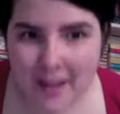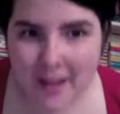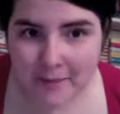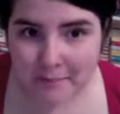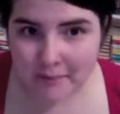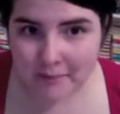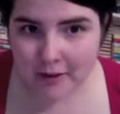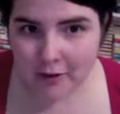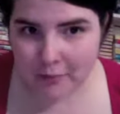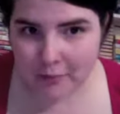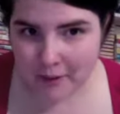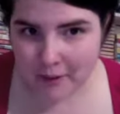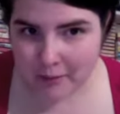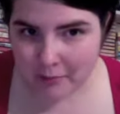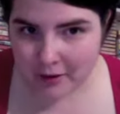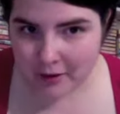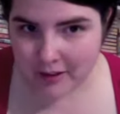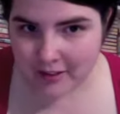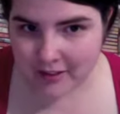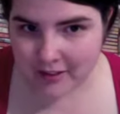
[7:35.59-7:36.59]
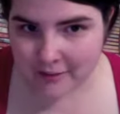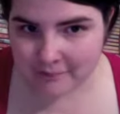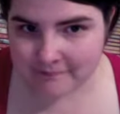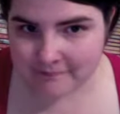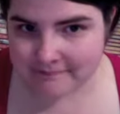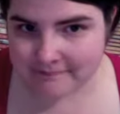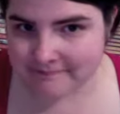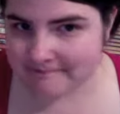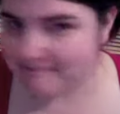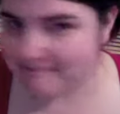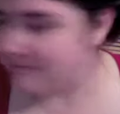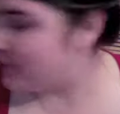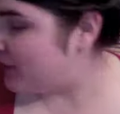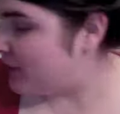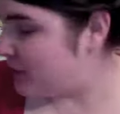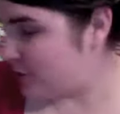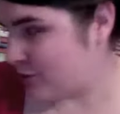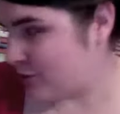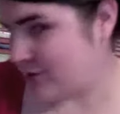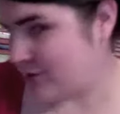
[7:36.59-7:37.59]
Milkmaid braids with
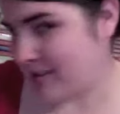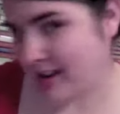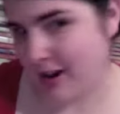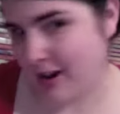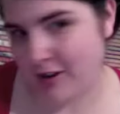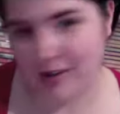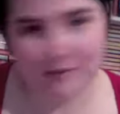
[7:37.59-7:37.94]
shorter hair.